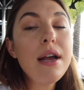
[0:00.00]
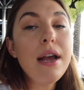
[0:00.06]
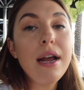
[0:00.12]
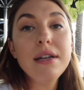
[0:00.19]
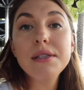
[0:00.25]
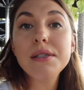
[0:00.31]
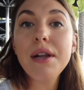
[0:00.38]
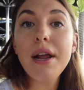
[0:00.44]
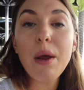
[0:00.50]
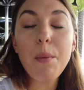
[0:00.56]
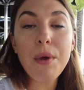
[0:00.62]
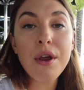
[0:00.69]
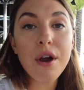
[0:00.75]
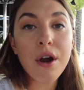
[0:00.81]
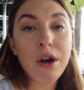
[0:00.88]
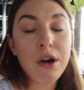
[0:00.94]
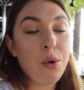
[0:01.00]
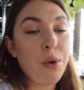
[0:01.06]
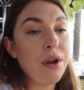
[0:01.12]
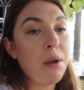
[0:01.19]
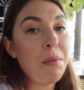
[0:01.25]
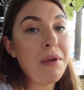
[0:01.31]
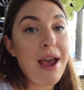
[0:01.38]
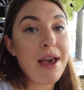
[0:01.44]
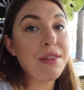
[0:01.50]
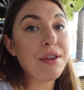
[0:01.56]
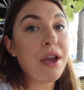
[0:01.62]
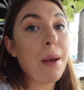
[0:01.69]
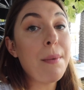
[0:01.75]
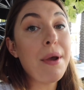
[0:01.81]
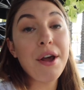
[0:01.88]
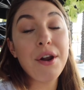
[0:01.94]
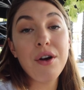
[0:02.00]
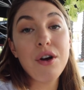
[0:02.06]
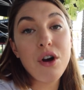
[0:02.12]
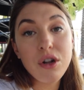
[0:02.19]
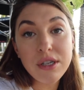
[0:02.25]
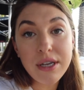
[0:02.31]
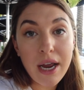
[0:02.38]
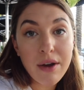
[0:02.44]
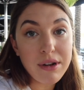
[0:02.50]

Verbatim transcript: And today we are going to be at the cabana all day